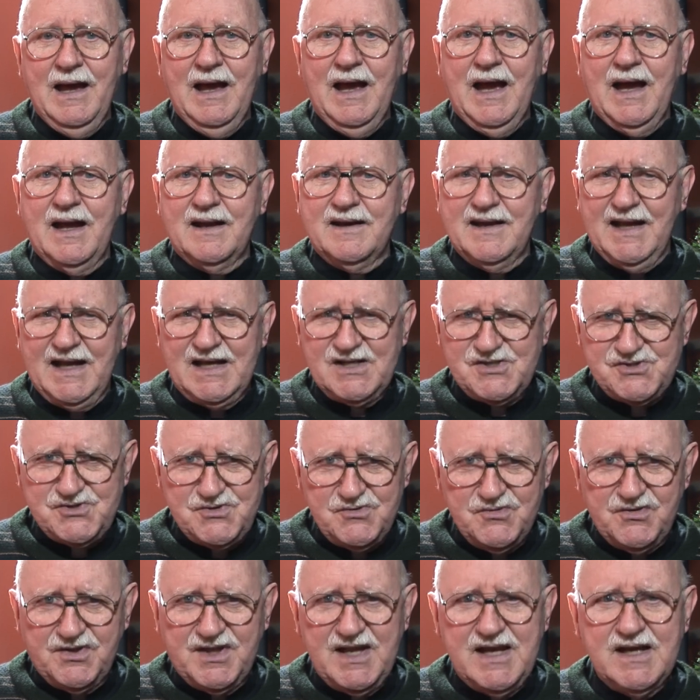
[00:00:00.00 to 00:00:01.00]
And as
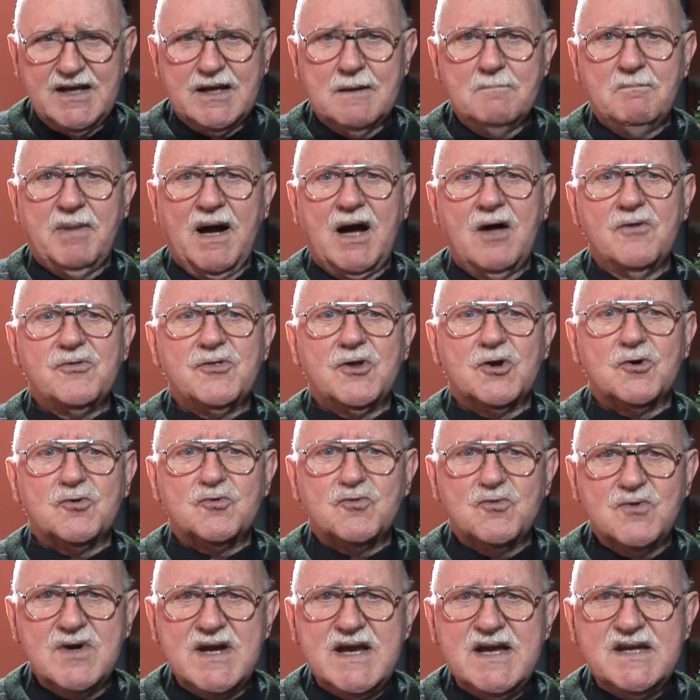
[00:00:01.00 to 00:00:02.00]
you think about the
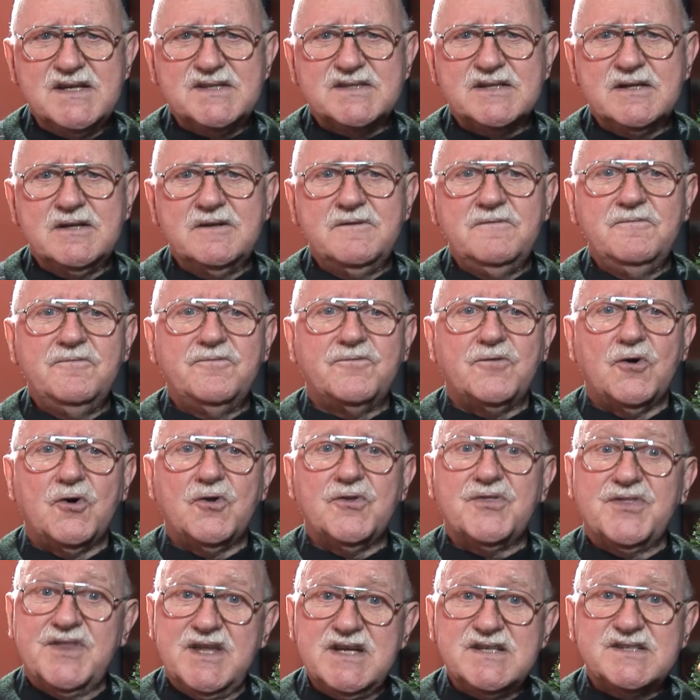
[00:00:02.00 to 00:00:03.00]
reason for
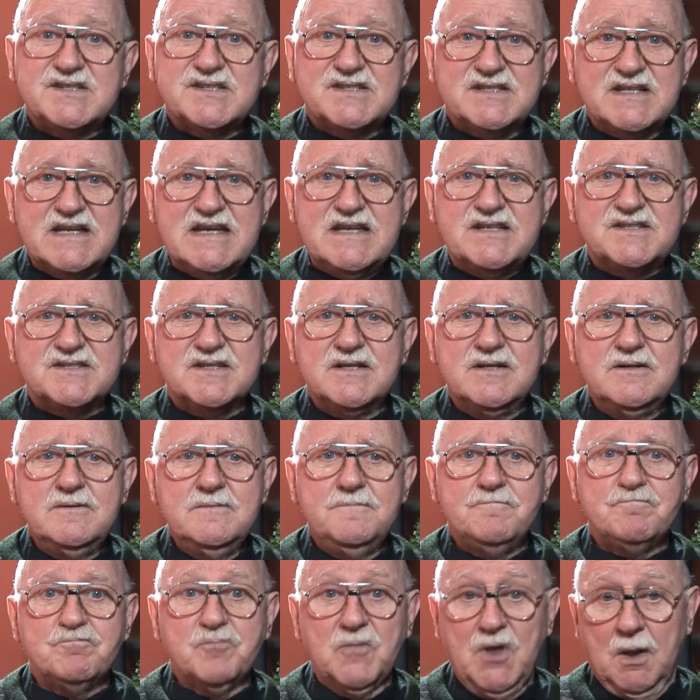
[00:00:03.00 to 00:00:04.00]
this
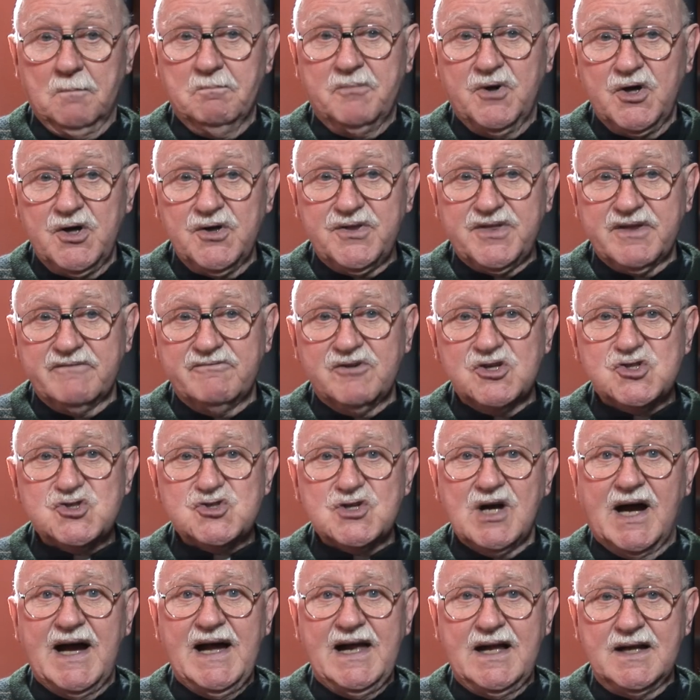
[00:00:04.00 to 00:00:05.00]
season, the birth of a
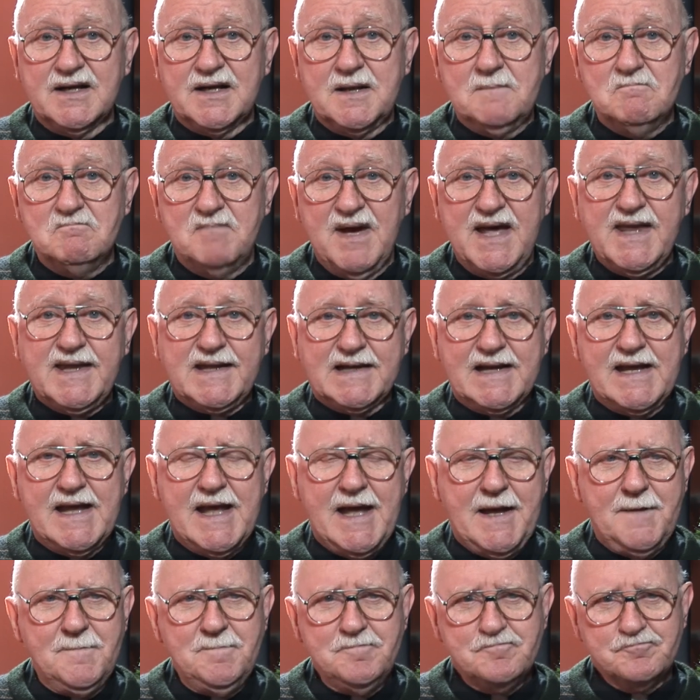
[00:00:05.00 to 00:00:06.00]
child in
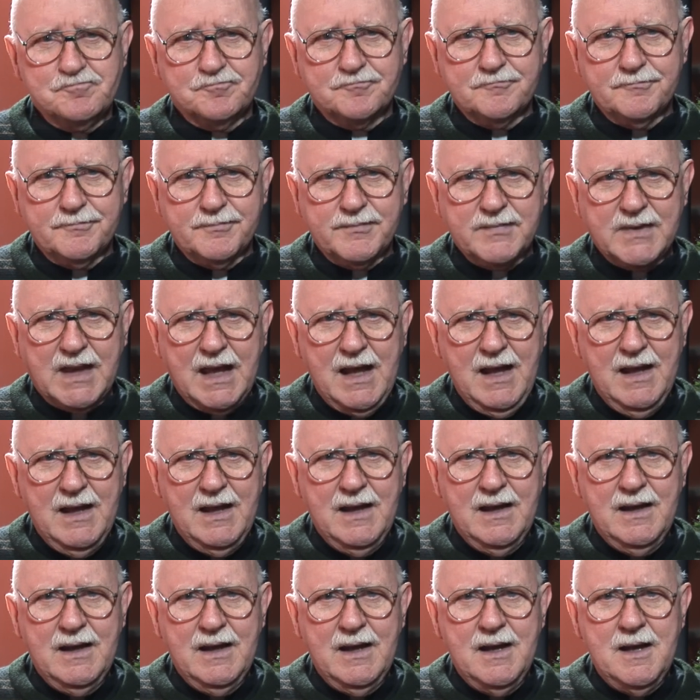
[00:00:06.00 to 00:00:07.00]
Bethlehem,
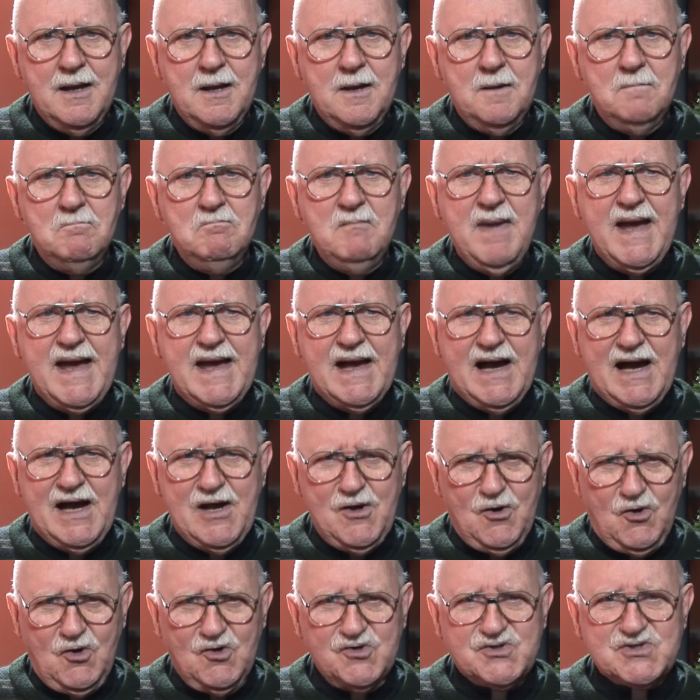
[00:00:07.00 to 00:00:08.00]
May I
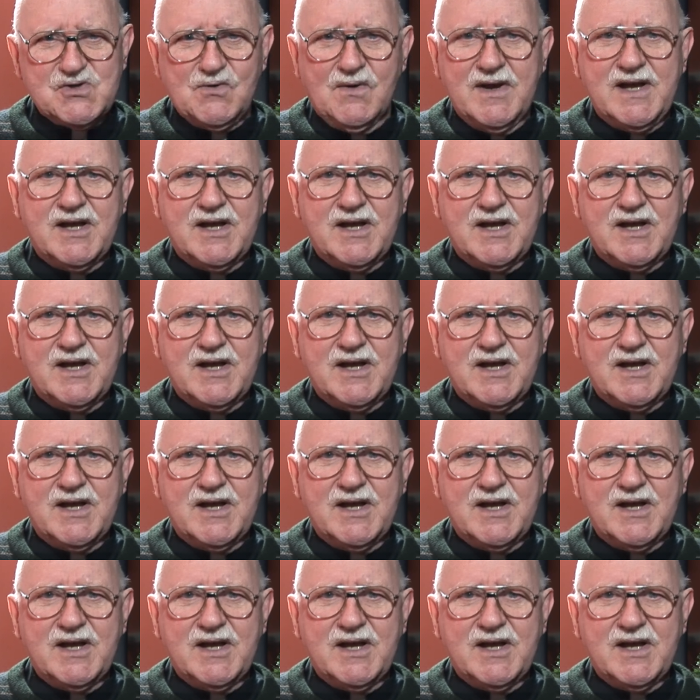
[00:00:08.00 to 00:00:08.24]
also